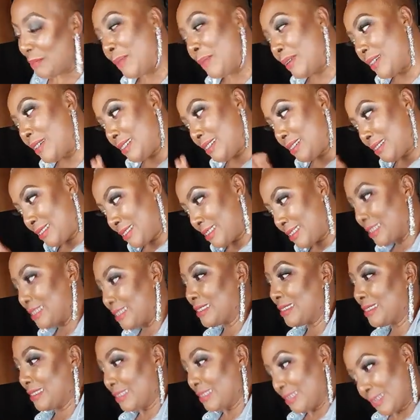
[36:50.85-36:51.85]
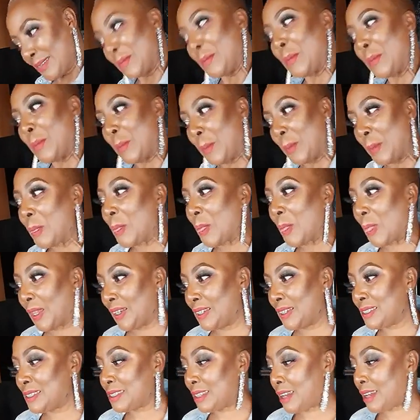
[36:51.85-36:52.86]
but it's
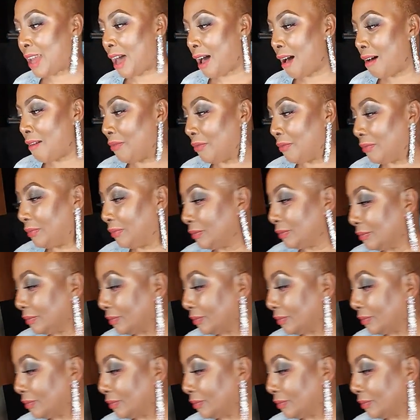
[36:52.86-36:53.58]
it's enough.